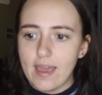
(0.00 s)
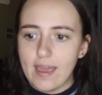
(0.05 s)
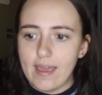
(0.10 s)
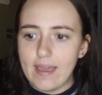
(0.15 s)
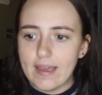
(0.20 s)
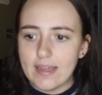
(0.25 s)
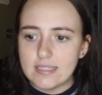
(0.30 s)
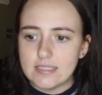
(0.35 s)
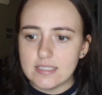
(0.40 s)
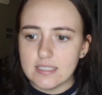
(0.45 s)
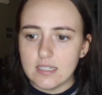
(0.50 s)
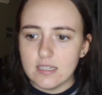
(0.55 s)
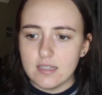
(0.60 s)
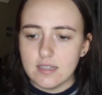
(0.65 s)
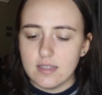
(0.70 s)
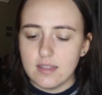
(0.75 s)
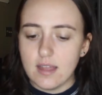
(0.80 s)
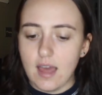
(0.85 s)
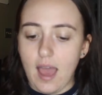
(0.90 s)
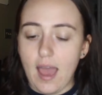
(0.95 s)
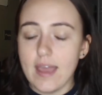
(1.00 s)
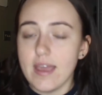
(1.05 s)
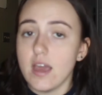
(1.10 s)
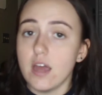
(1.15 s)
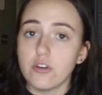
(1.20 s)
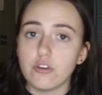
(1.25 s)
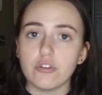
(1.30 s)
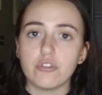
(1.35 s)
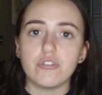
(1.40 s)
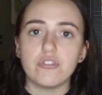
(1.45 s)
And I
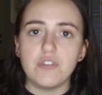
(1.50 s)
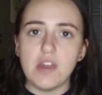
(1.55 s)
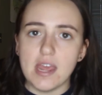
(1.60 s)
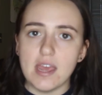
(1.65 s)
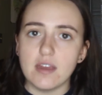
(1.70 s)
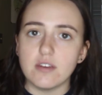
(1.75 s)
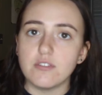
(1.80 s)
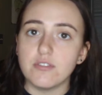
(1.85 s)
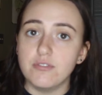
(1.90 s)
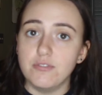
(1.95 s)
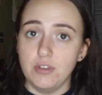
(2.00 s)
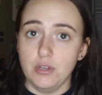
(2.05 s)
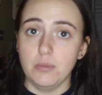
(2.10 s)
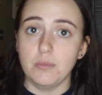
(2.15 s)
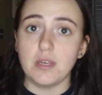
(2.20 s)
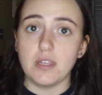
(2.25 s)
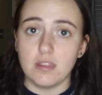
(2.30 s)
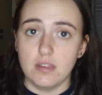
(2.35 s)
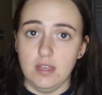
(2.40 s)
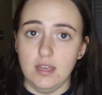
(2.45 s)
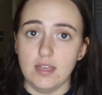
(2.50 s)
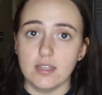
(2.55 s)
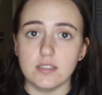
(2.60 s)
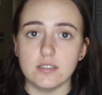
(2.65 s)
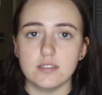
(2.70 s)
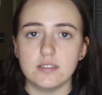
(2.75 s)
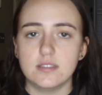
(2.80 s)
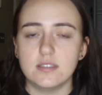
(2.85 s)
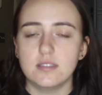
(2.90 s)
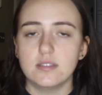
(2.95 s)
understand filming
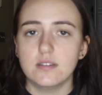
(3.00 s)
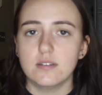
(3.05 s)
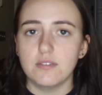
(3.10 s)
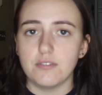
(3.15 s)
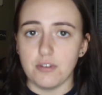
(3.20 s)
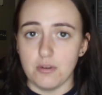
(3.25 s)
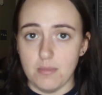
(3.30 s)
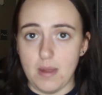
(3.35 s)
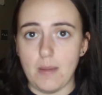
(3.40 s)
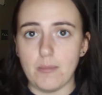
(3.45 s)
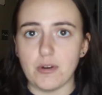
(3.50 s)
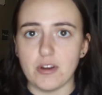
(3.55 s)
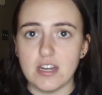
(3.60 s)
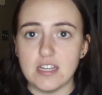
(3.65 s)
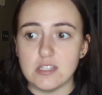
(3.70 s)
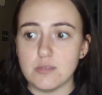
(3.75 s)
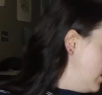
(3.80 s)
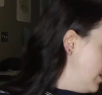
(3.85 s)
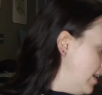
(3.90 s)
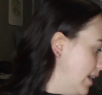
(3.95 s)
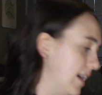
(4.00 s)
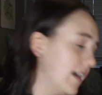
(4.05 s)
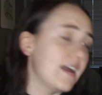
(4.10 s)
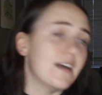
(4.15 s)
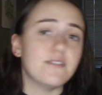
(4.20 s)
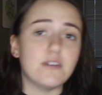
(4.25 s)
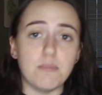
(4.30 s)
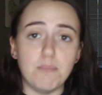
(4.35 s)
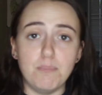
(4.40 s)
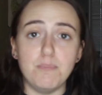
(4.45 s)
things for memories. I
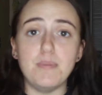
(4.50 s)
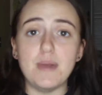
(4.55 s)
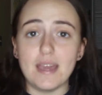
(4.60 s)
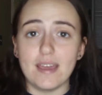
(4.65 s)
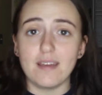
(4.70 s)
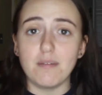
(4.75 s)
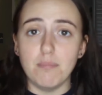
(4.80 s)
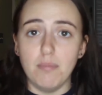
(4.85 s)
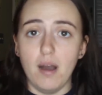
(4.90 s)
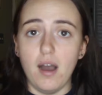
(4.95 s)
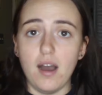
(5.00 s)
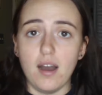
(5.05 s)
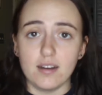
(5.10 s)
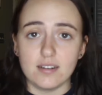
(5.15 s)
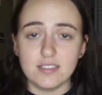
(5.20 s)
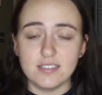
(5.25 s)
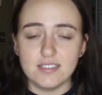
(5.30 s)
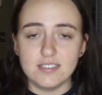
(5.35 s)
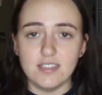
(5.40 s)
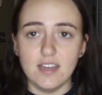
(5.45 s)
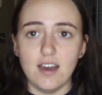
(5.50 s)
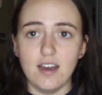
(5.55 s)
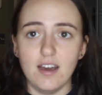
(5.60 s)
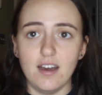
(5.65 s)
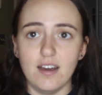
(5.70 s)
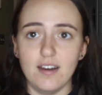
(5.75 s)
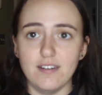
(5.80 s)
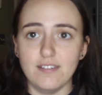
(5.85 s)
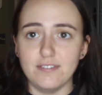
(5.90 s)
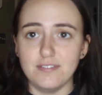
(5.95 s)
have a big box
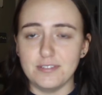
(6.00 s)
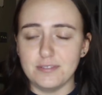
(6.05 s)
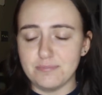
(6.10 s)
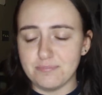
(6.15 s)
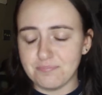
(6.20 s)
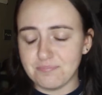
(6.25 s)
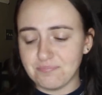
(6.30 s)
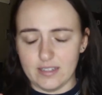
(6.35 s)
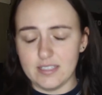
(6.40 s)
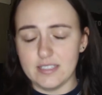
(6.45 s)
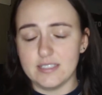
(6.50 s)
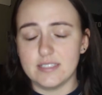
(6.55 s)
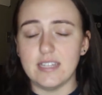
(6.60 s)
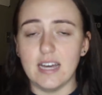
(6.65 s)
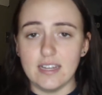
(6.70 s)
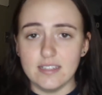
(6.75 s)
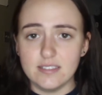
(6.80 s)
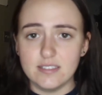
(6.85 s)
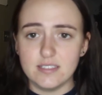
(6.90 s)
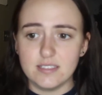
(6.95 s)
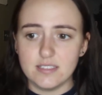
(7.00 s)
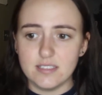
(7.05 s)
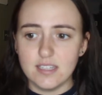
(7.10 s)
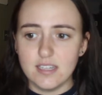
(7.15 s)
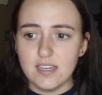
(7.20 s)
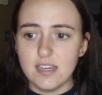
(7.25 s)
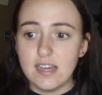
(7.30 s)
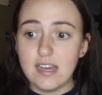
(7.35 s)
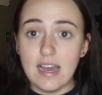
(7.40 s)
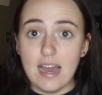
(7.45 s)
of cassettes
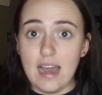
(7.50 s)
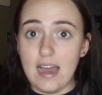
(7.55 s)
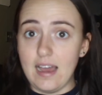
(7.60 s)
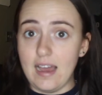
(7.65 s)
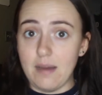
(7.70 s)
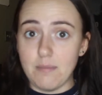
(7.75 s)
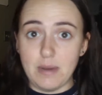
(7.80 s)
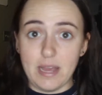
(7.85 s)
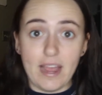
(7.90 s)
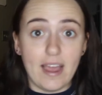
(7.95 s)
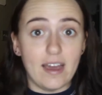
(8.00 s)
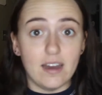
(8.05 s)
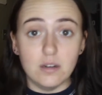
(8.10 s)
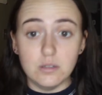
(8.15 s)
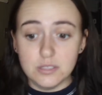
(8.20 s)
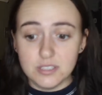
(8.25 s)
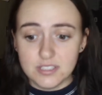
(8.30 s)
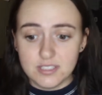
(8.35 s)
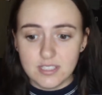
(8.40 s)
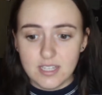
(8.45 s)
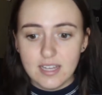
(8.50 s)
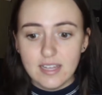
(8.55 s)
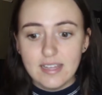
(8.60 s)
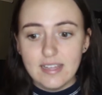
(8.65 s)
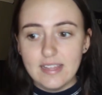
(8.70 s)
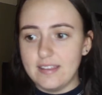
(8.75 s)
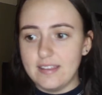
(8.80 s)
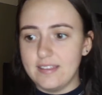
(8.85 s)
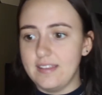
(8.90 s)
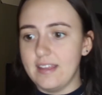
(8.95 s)
at my house
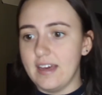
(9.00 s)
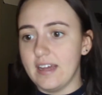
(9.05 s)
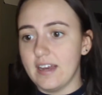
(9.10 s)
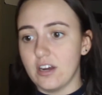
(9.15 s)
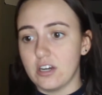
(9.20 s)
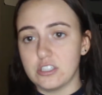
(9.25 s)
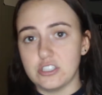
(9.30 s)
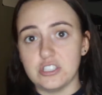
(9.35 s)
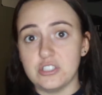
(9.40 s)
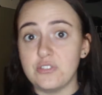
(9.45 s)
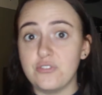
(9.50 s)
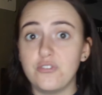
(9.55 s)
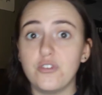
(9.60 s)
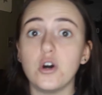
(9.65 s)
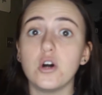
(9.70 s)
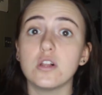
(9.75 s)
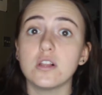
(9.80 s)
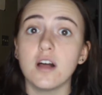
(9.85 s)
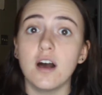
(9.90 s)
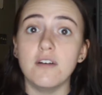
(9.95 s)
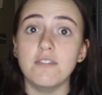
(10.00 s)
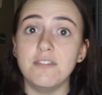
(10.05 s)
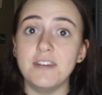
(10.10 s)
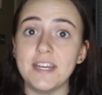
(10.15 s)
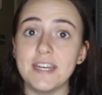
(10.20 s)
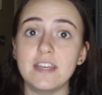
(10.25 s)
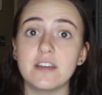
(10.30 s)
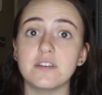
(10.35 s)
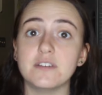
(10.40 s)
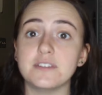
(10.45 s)
that are just full of
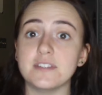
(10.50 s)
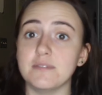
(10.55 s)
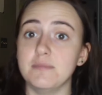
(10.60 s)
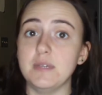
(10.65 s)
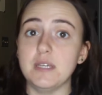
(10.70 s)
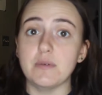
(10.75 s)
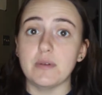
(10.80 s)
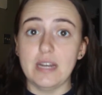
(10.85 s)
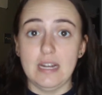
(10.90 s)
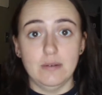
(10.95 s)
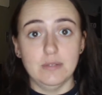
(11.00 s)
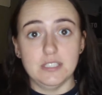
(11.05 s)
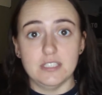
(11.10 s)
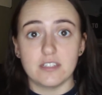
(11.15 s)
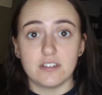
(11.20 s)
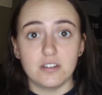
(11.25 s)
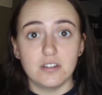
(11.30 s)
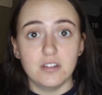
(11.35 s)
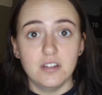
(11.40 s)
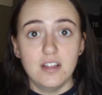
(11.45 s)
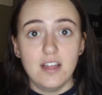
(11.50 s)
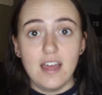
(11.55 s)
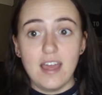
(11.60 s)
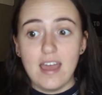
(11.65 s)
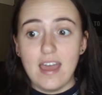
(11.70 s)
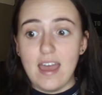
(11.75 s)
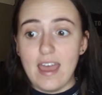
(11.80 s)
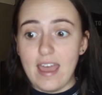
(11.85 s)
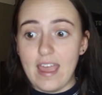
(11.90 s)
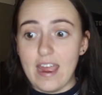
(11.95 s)
videos of me when I was little.
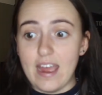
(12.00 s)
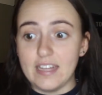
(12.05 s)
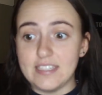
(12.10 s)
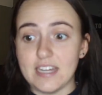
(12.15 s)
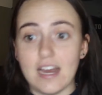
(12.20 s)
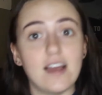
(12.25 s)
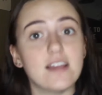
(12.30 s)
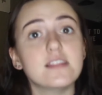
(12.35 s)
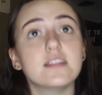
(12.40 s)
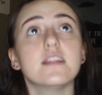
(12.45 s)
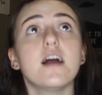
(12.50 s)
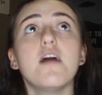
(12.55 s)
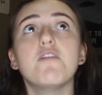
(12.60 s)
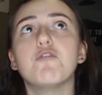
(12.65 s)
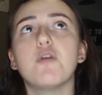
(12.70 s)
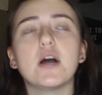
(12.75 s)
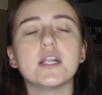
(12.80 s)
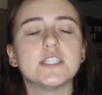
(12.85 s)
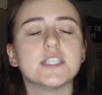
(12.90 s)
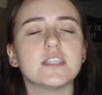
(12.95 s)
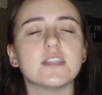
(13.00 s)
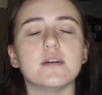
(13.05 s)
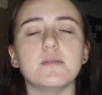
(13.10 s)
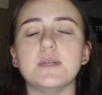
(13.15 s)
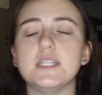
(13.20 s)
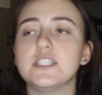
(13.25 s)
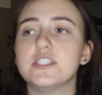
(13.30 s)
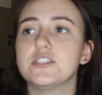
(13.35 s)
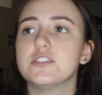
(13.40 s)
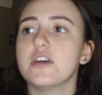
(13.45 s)
And I love watching
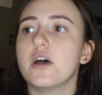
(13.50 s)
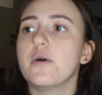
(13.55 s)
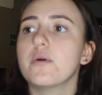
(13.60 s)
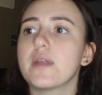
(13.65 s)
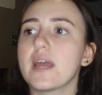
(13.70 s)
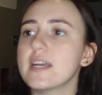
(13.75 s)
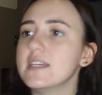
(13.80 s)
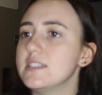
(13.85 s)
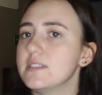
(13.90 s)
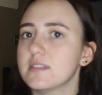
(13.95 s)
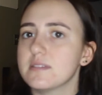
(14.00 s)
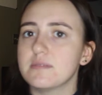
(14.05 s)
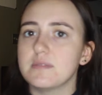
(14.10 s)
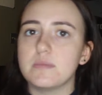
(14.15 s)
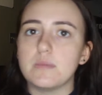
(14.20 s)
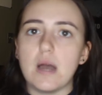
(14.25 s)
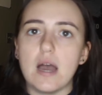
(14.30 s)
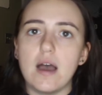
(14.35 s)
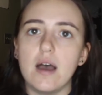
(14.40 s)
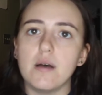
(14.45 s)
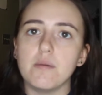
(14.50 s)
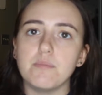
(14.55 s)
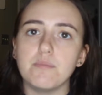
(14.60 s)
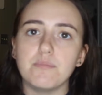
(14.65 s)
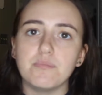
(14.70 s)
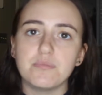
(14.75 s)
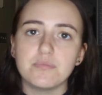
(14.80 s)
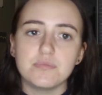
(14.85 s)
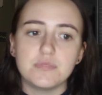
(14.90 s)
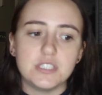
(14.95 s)
them. It's so nice
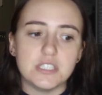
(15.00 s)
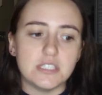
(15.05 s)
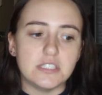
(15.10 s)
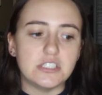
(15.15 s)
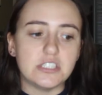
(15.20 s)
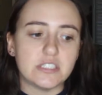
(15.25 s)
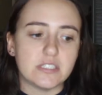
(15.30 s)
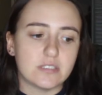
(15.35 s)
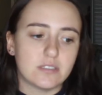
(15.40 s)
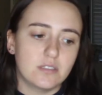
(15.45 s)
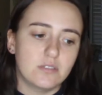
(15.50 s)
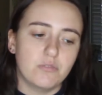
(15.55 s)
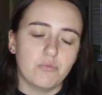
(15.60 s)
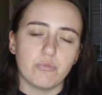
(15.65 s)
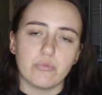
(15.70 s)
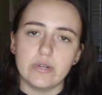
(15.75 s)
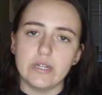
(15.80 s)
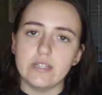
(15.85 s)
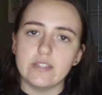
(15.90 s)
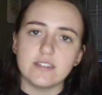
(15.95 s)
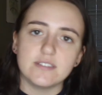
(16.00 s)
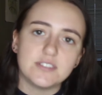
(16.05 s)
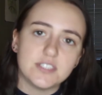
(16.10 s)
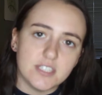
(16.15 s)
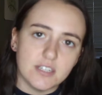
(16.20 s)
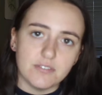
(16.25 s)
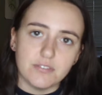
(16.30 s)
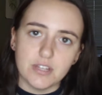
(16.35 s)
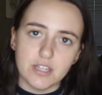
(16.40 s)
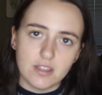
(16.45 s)
to just relive
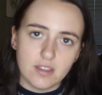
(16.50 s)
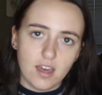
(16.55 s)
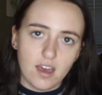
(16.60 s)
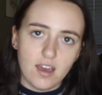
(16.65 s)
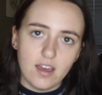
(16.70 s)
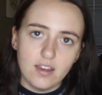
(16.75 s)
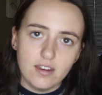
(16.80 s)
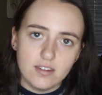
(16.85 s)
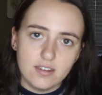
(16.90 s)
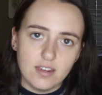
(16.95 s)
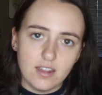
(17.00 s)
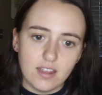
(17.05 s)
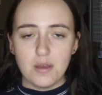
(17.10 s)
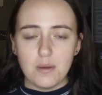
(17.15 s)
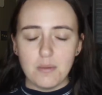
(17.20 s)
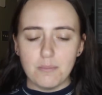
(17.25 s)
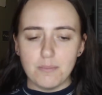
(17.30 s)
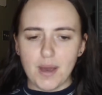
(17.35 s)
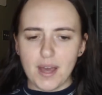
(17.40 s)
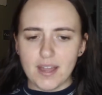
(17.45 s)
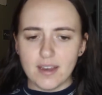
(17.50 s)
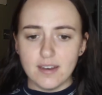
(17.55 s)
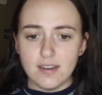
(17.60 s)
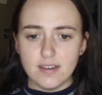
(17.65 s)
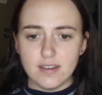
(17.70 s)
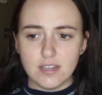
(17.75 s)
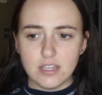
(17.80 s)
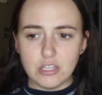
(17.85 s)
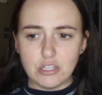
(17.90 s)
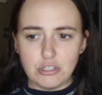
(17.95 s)
stuff like that. But
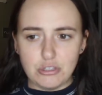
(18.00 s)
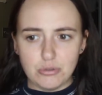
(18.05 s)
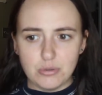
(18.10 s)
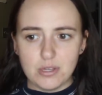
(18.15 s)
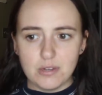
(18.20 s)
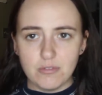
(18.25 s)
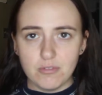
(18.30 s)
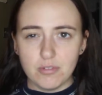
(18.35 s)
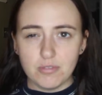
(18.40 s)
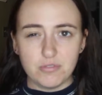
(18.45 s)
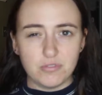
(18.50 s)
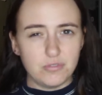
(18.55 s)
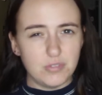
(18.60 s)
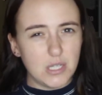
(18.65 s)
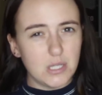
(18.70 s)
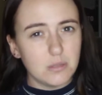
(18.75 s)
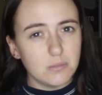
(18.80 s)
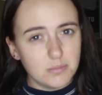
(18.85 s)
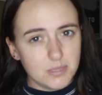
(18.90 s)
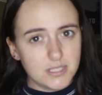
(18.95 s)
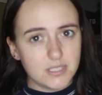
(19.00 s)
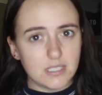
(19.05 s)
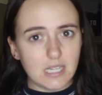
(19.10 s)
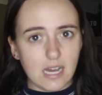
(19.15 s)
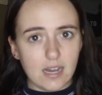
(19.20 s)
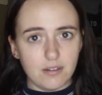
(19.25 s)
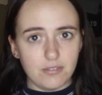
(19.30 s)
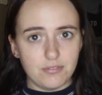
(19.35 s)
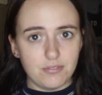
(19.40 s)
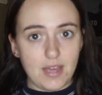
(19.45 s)
you can film
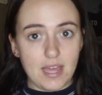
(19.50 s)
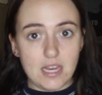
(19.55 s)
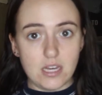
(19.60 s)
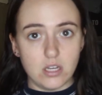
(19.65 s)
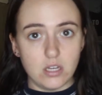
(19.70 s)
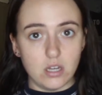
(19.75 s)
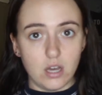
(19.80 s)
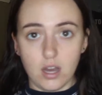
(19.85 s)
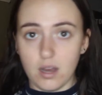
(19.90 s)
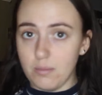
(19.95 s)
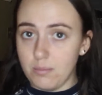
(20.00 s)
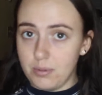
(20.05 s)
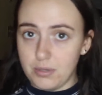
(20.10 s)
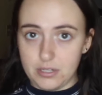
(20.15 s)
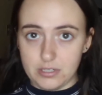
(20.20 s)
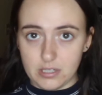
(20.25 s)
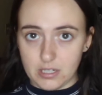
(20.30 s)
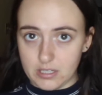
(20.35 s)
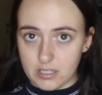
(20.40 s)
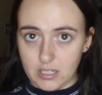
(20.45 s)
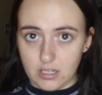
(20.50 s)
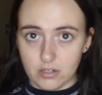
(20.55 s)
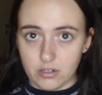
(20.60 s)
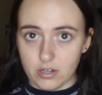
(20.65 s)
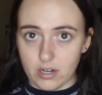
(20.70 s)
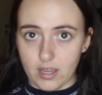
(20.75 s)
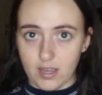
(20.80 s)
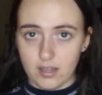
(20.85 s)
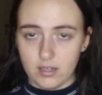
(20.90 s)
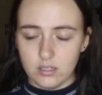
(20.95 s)
stuff and not put it on the
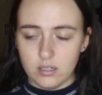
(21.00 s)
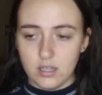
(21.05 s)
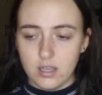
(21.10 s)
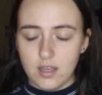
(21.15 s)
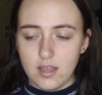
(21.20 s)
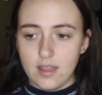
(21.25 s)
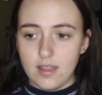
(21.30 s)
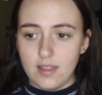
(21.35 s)
internet.